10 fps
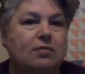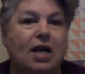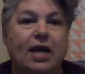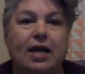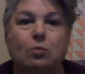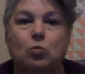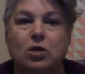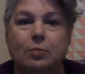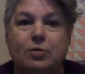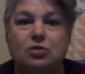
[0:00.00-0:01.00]
had one
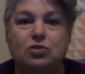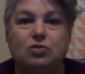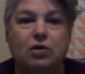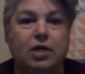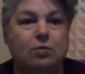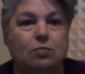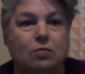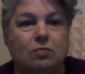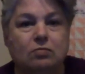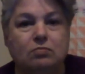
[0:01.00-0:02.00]
up the street
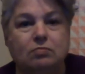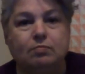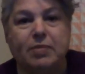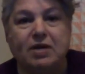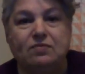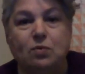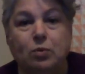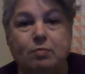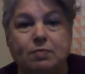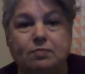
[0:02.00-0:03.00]
about
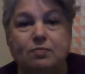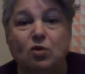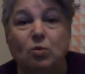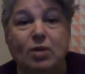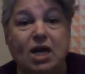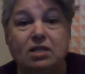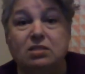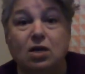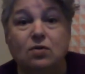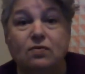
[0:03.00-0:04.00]
four blocks
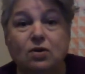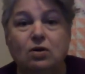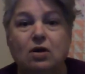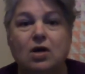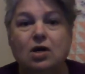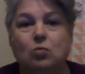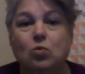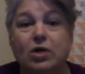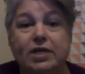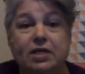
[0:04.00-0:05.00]
over,
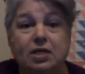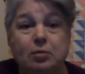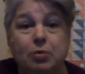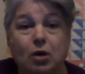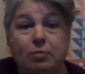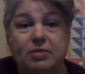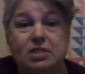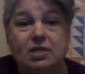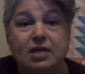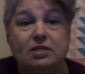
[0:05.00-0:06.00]
one in the
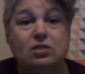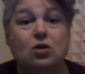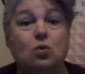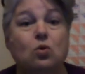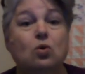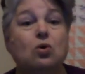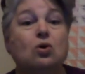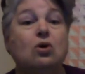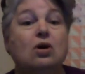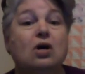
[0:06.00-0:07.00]
apartments next
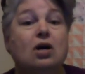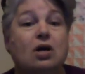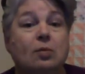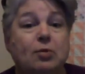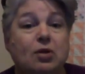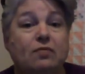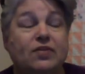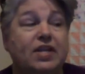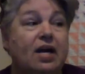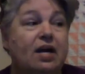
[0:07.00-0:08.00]
door, a couple
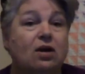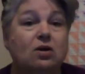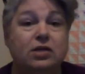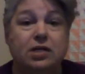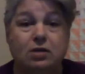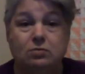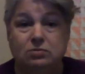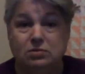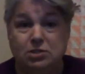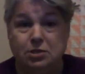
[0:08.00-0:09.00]
over there,
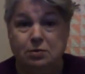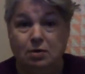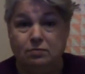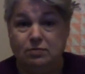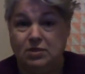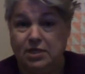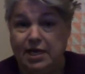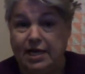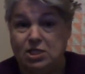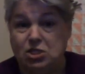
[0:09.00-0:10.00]
2 on the
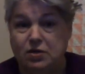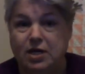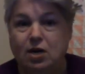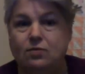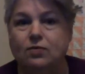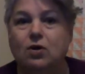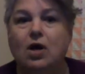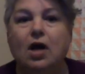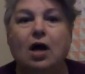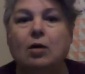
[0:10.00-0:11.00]
next street over.
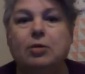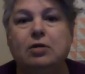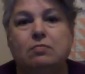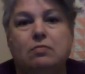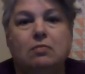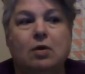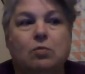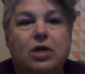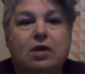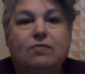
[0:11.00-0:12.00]
I mean, and
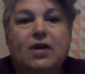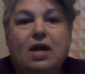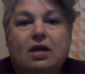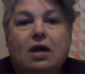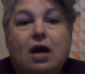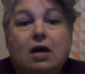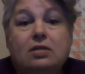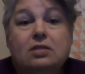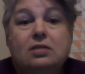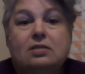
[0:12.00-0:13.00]
we even had
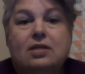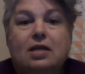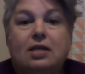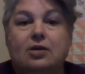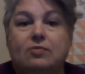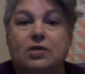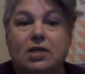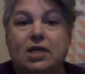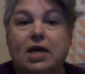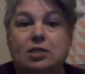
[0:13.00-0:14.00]
cousins that lived the
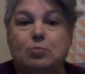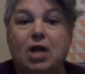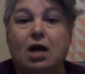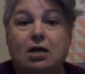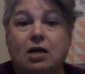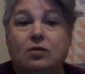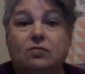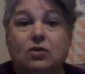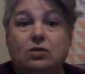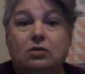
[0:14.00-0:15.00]
next block
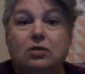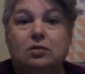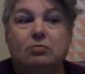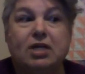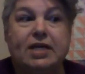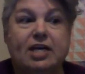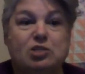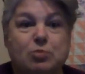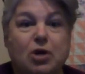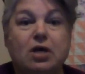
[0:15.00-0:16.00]
over. My
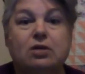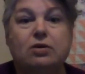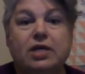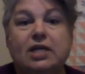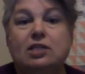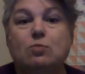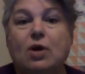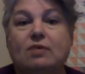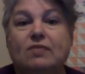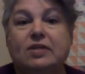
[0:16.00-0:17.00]
dad's brother and his
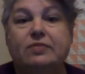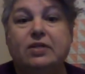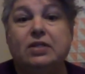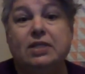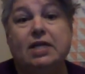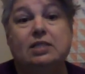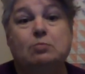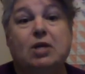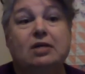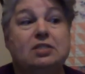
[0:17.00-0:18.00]
wife lived on the next
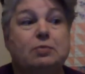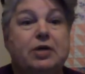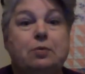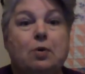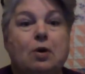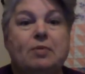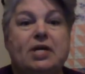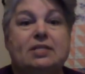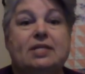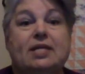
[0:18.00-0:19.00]
block, so we grew up
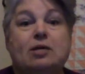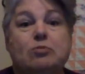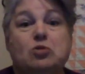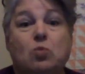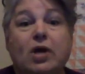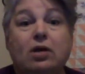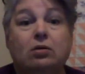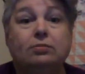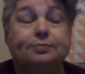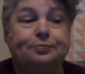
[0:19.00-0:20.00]
next to them as well.